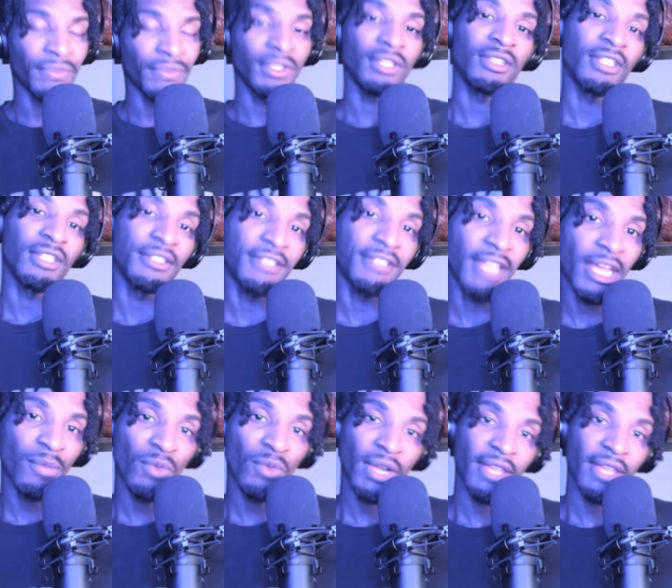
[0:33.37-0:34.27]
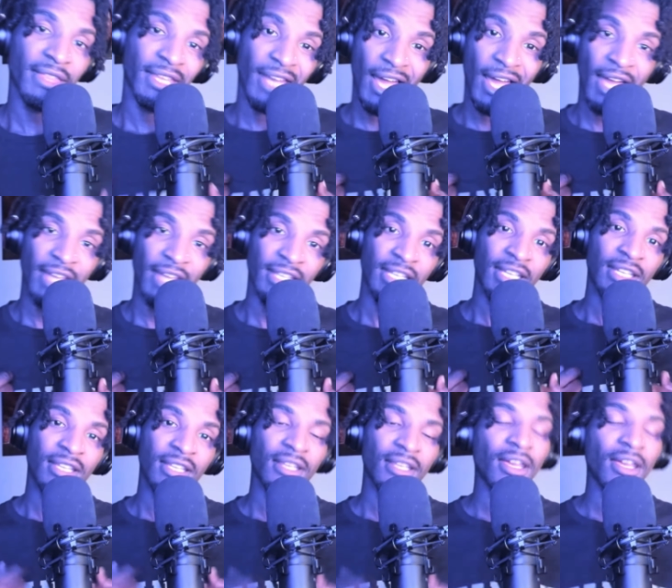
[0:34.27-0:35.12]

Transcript: the same way that I did.